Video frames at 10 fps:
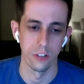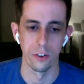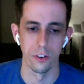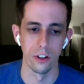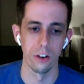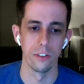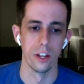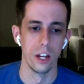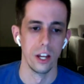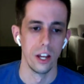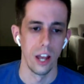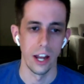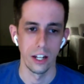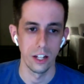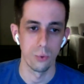ourselves. And
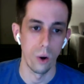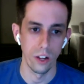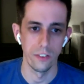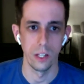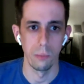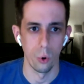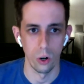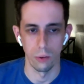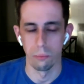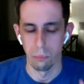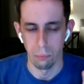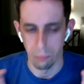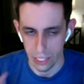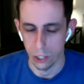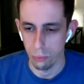it is one of the more
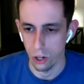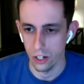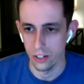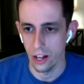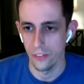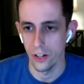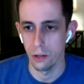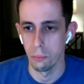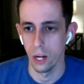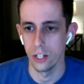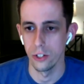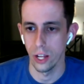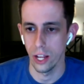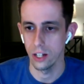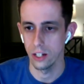bigger plugins out there, but you
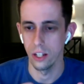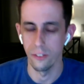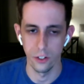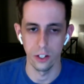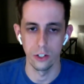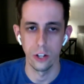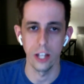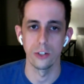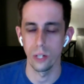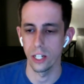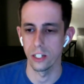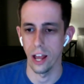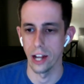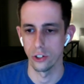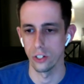can, if you can tweak it to
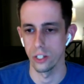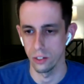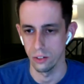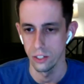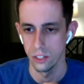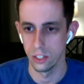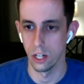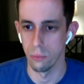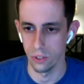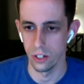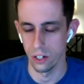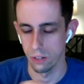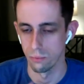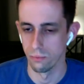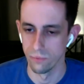actually dump or
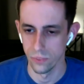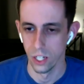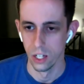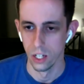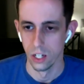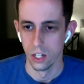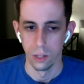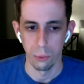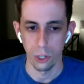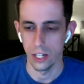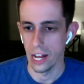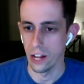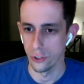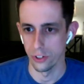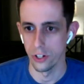bring it down
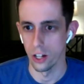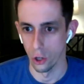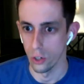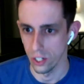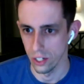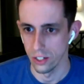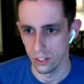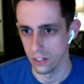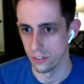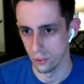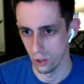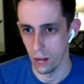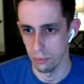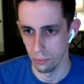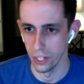so it's not loading tons of
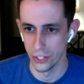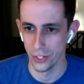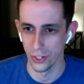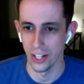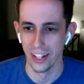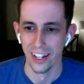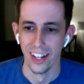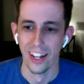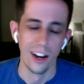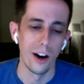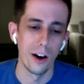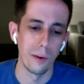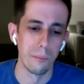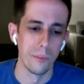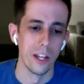crap, basically.
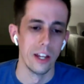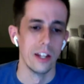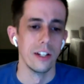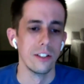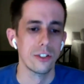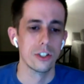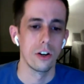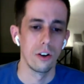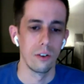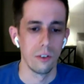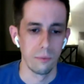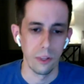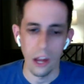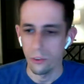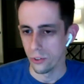So, but
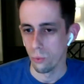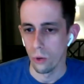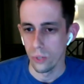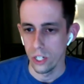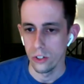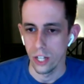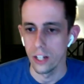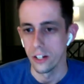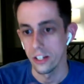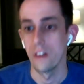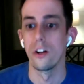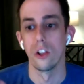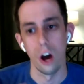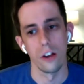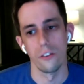that was one we use, and it does have a lot of